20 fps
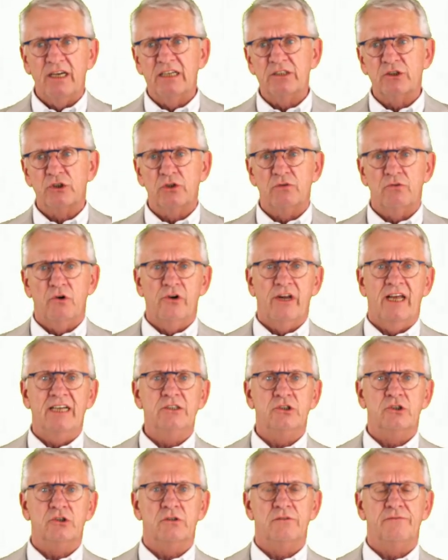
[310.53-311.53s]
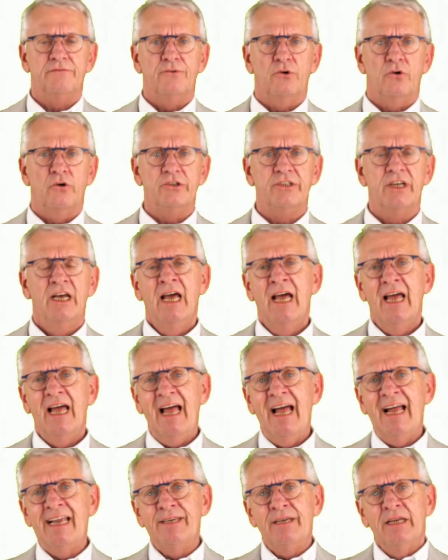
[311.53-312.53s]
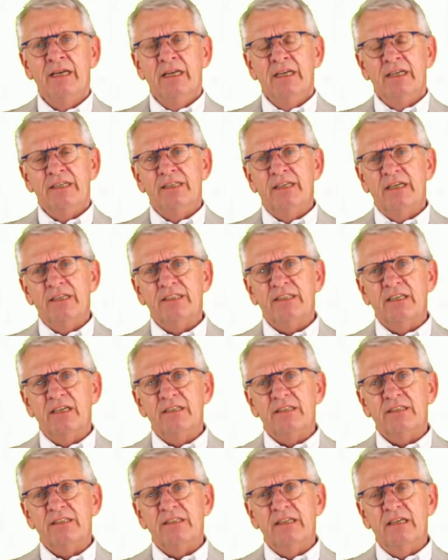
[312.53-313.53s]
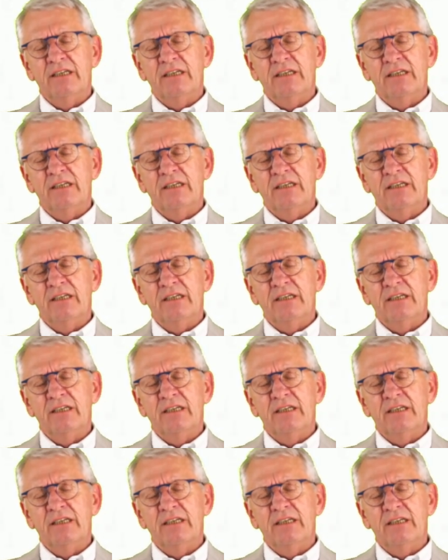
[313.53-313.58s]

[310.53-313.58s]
and so on and so forth. And the